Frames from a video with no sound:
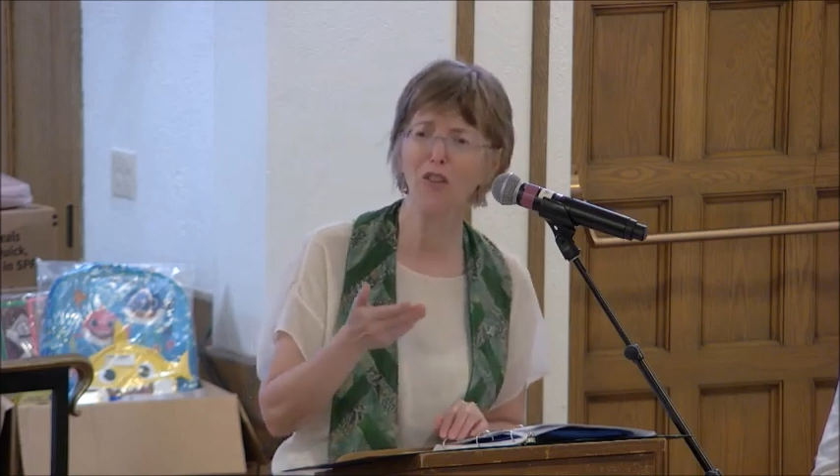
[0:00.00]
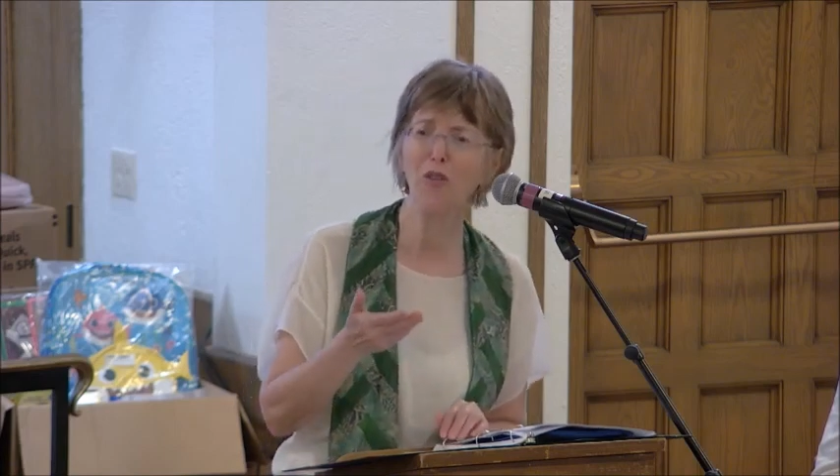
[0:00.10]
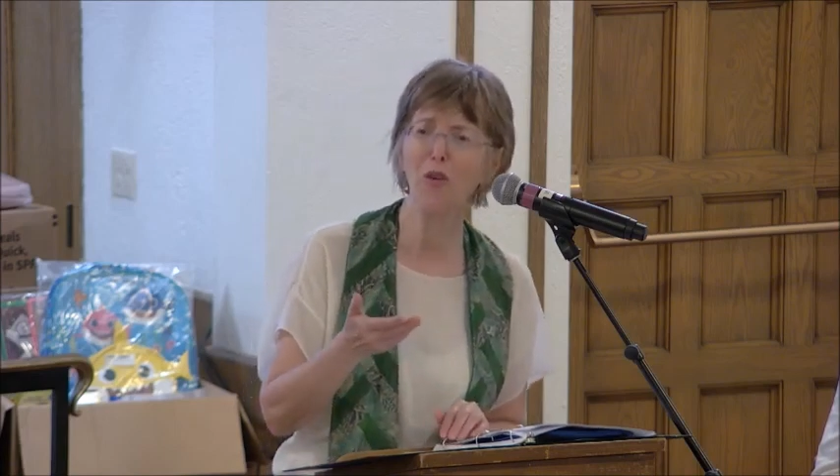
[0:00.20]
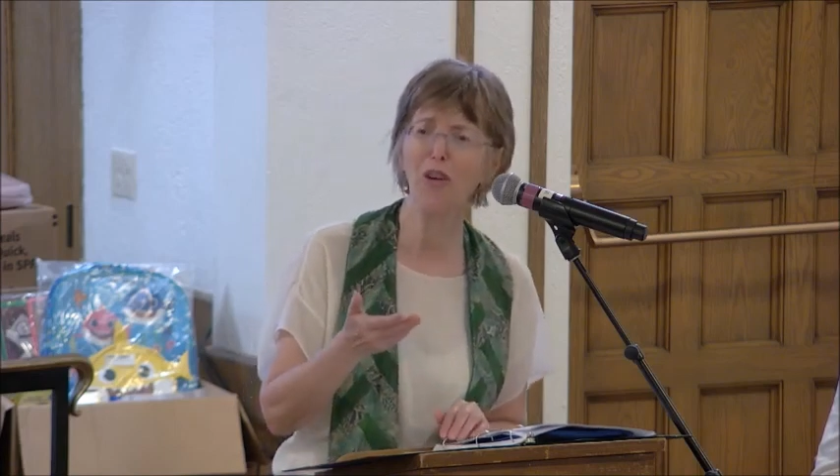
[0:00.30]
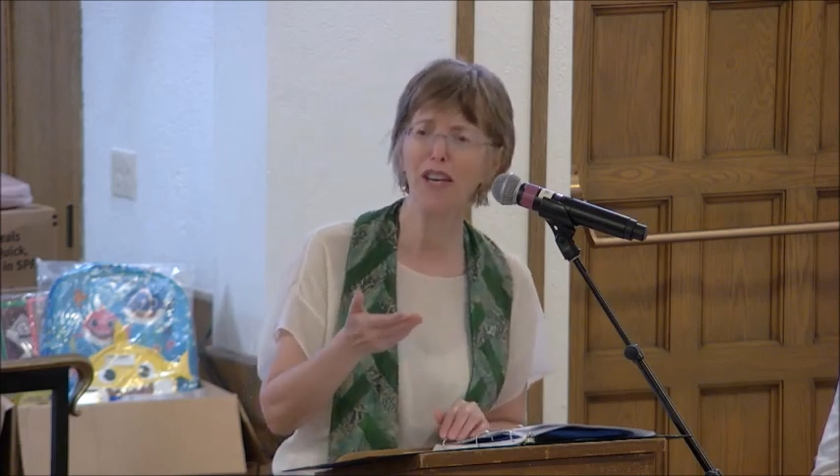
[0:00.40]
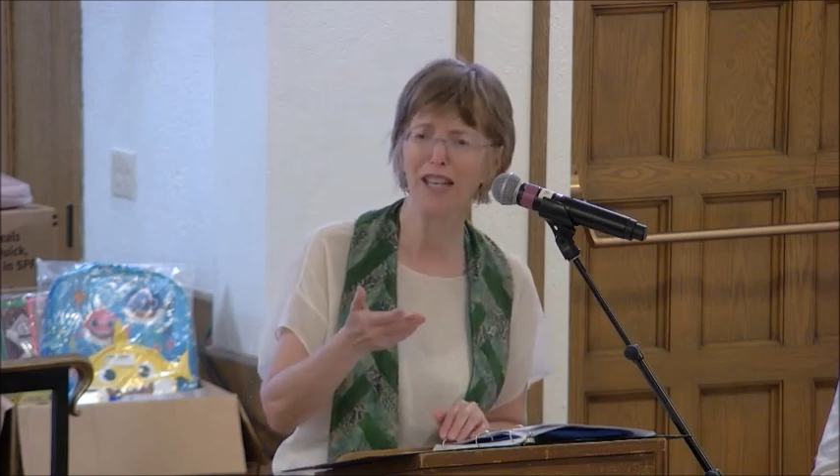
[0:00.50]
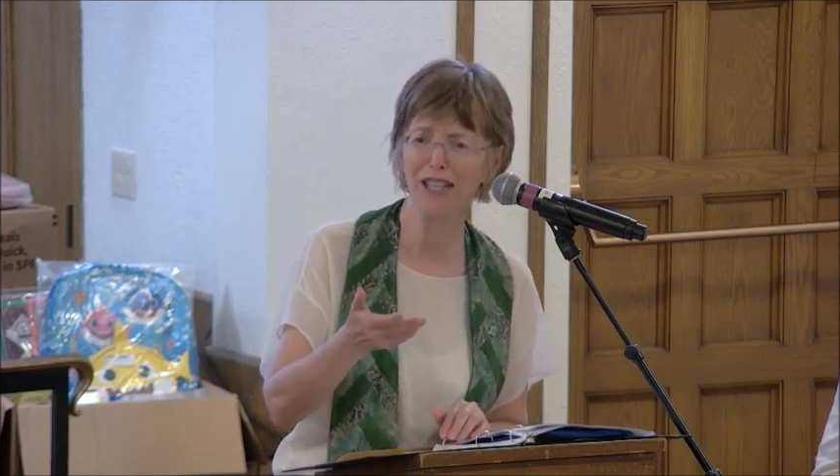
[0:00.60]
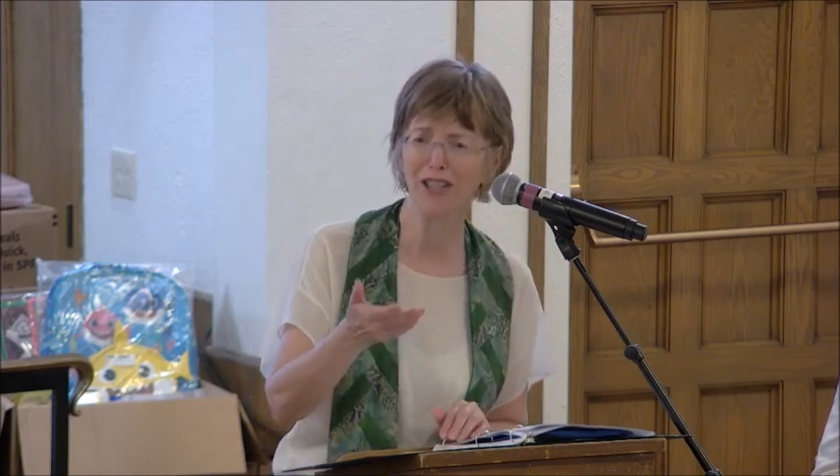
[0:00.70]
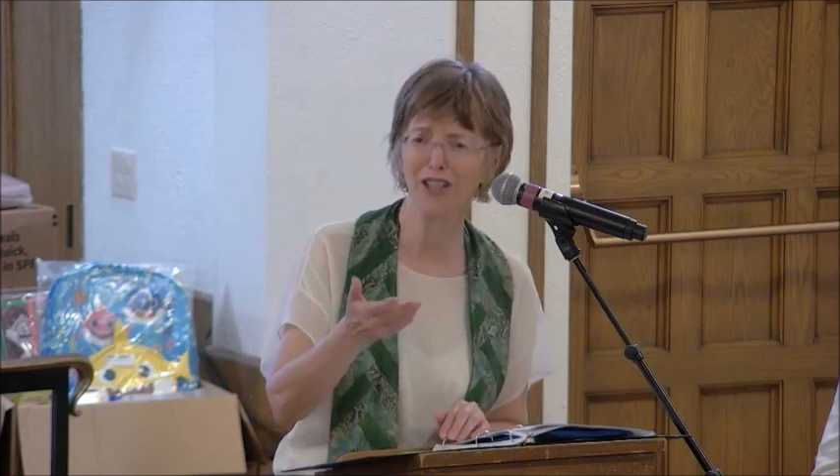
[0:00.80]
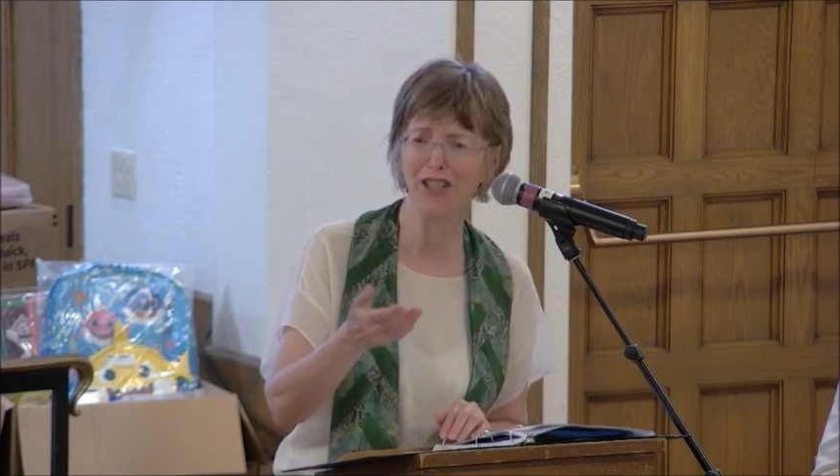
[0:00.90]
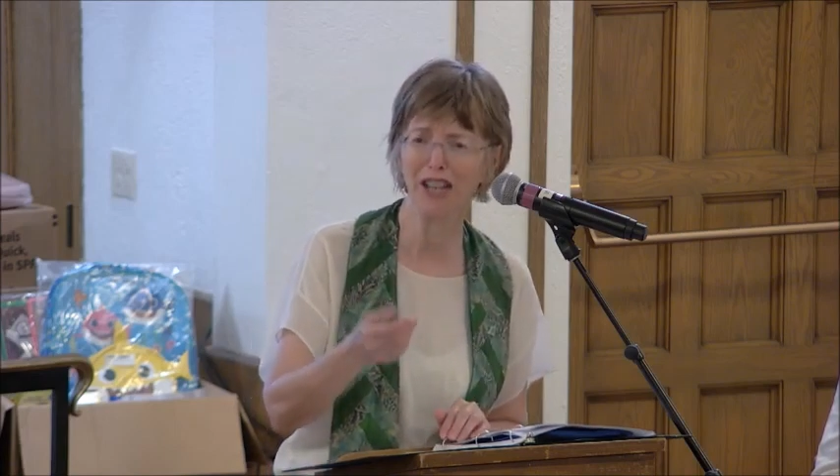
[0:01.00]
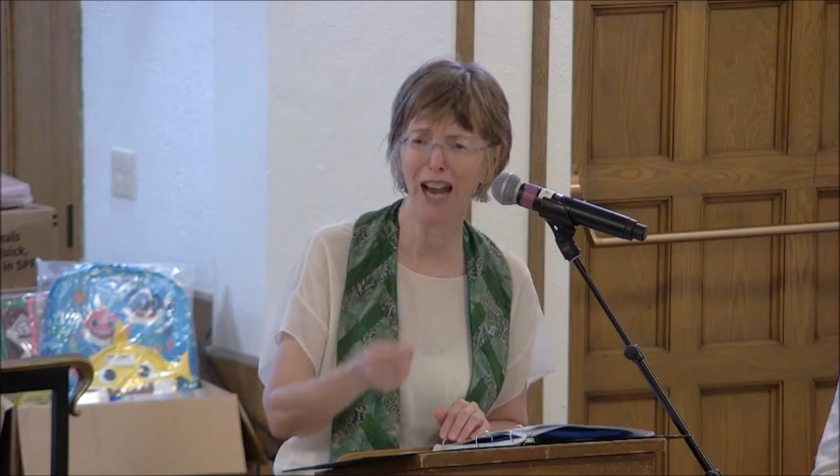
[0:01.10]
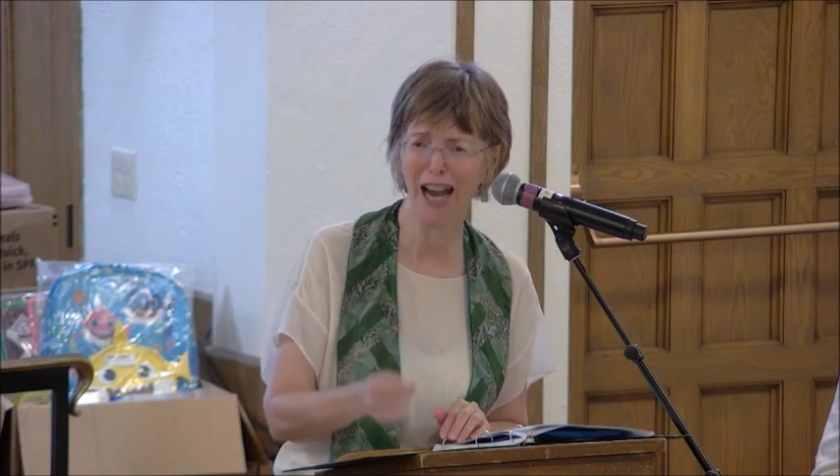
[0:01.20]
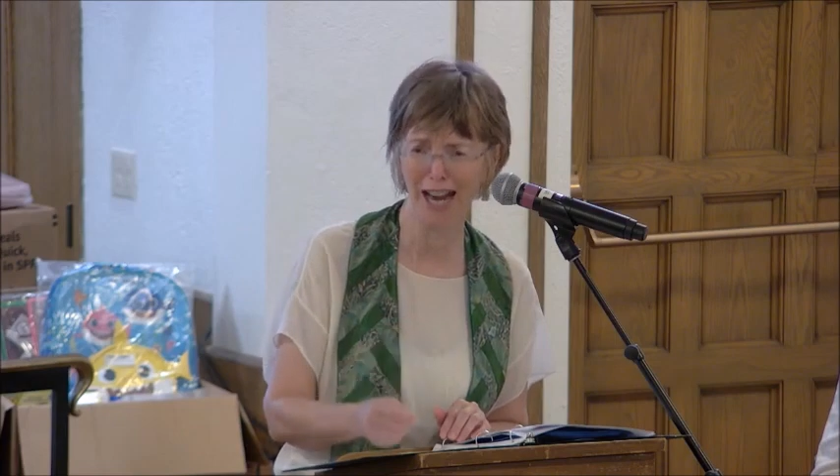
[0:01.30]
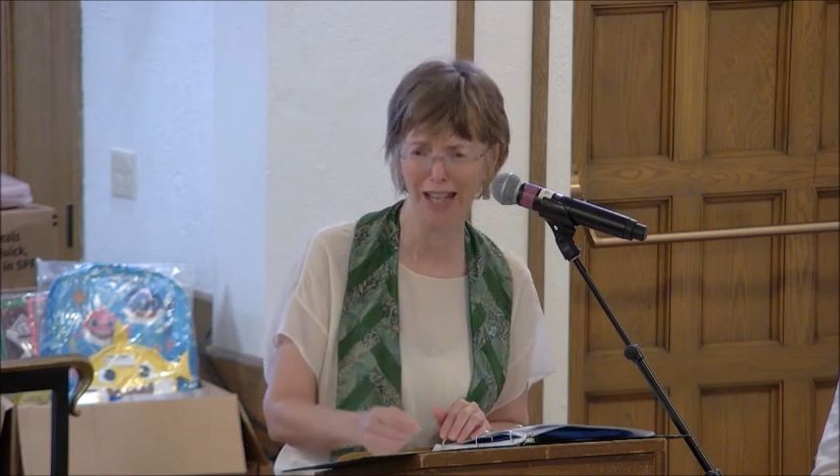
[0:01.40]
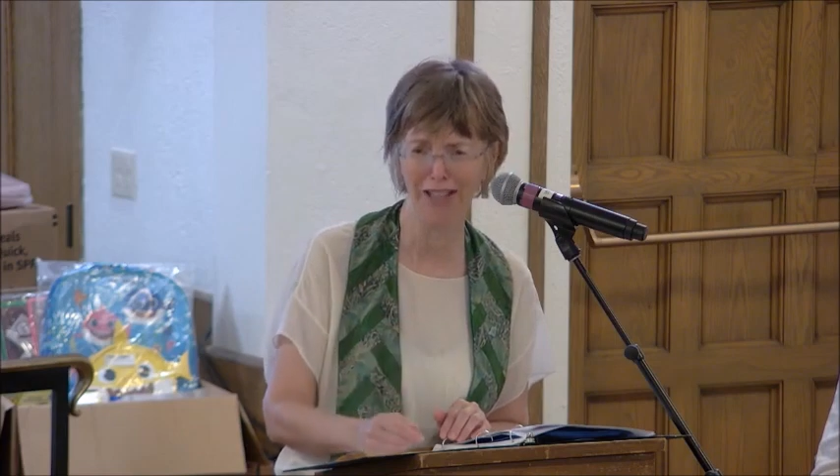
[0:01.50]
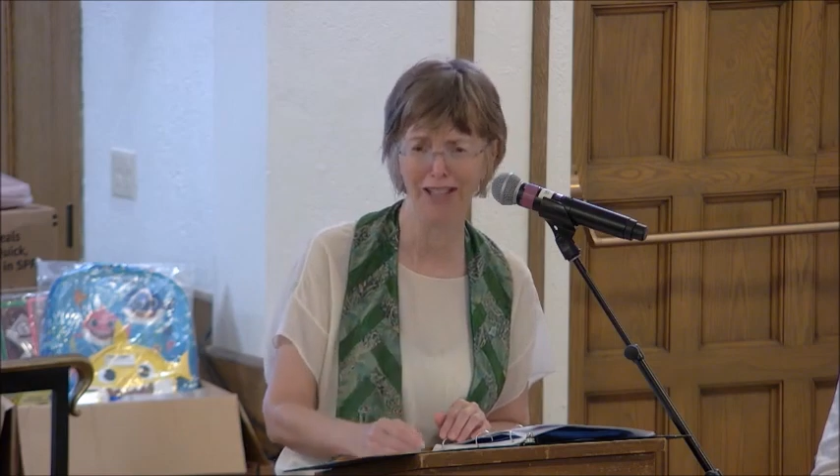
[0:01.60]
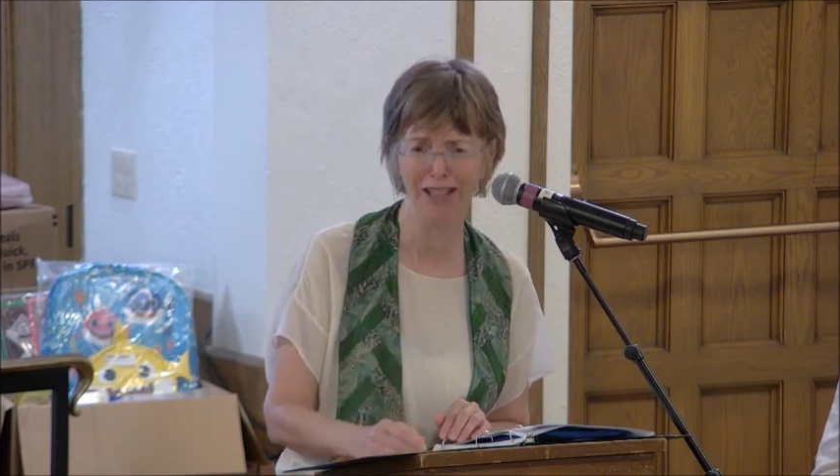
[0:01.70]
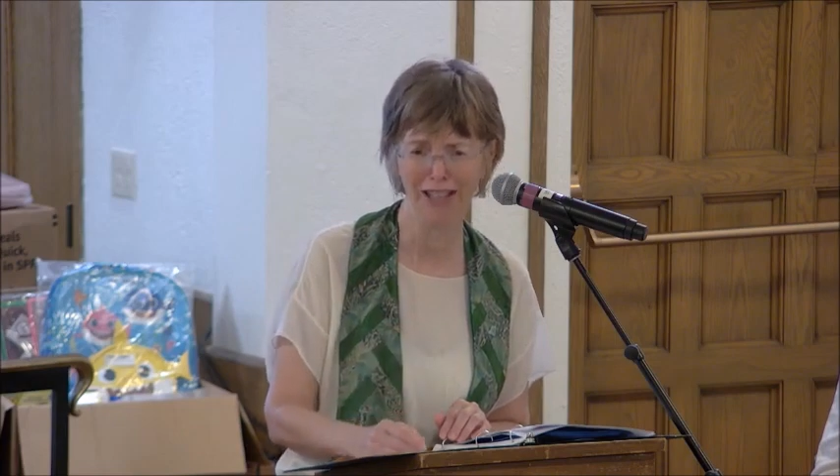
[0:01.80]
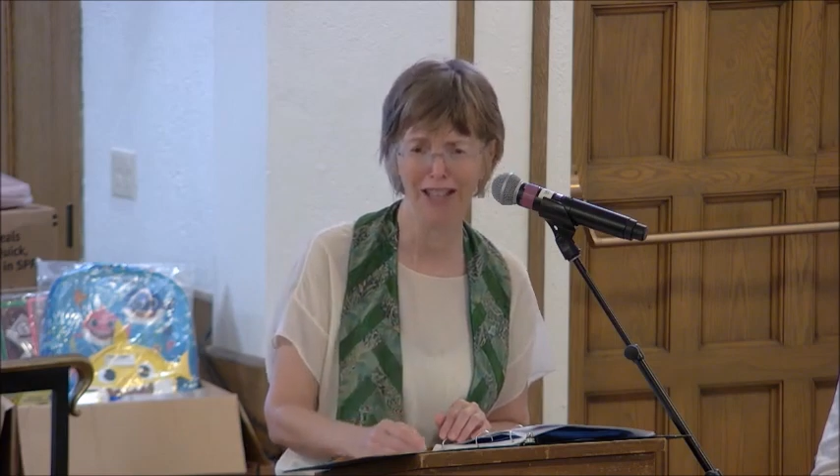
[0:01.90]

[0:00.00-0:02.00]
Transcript: fully understand